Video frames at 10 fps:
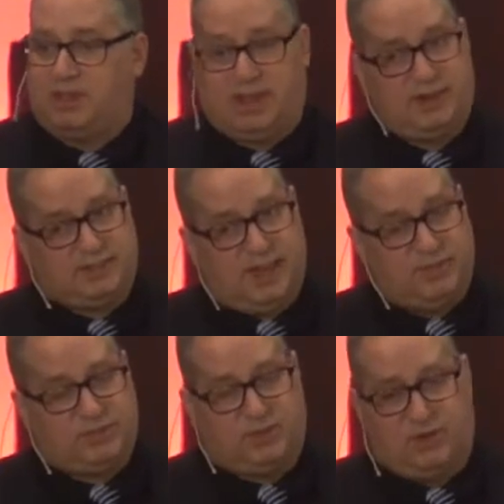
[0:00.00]
A lot of
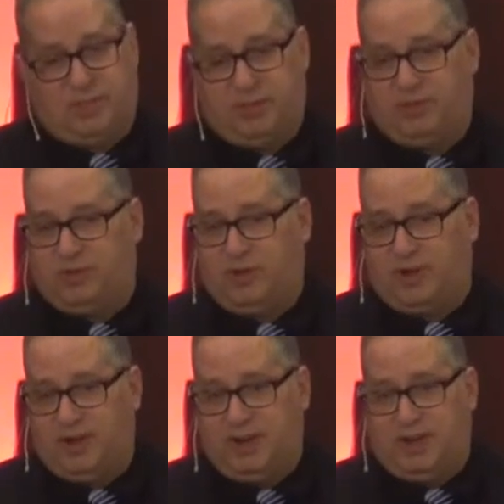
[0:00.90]
times there are people who
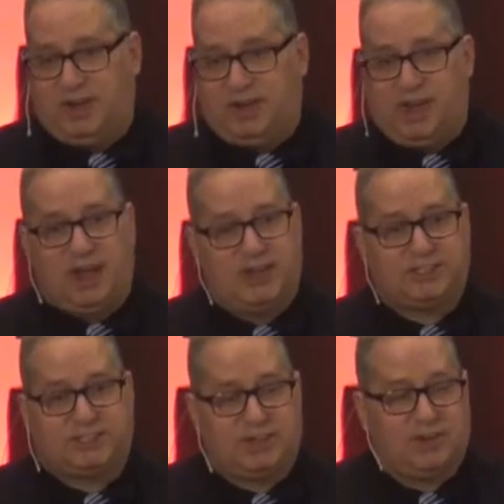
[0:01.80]
are not
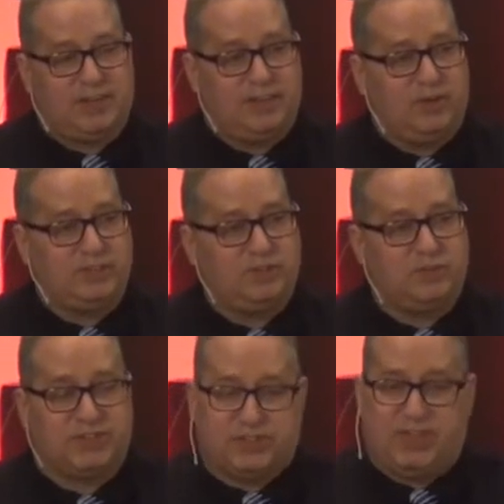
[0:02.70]
necessarily going
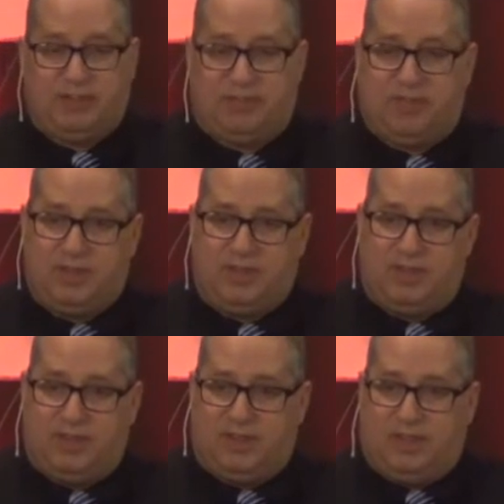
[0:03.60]
to receive
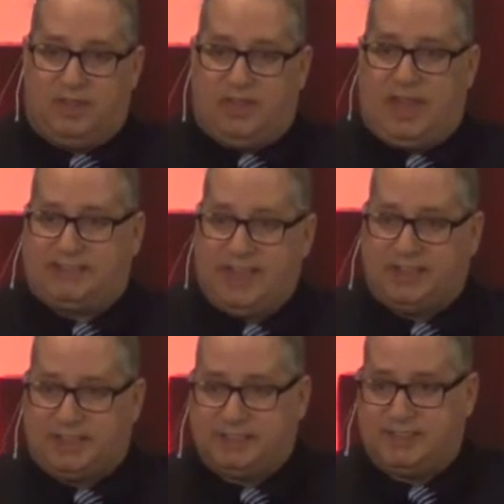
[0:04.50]
that
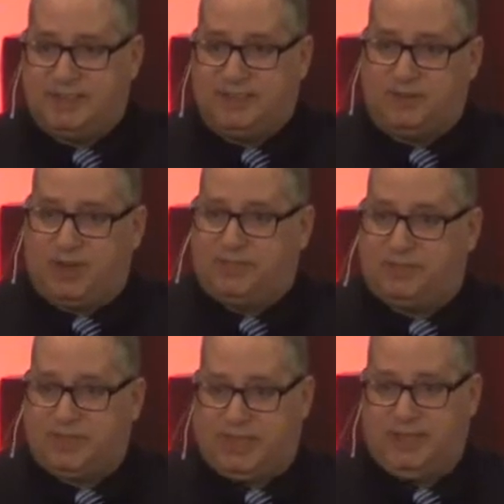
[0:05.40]
talent
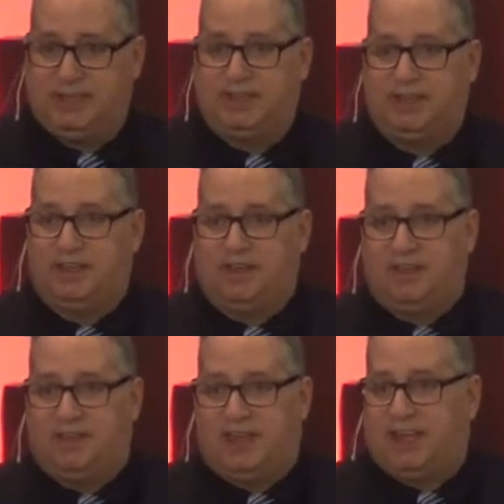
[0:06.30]
gracefully.
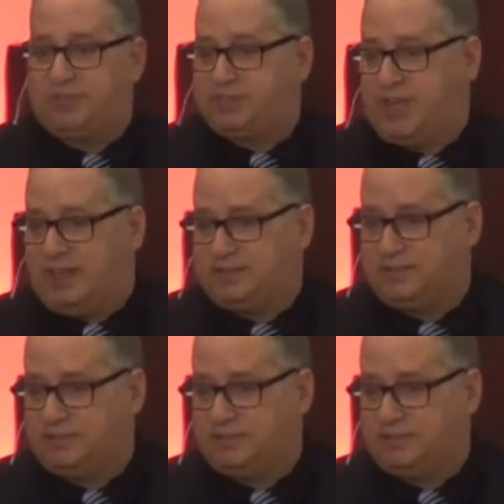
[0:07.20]
They get upset.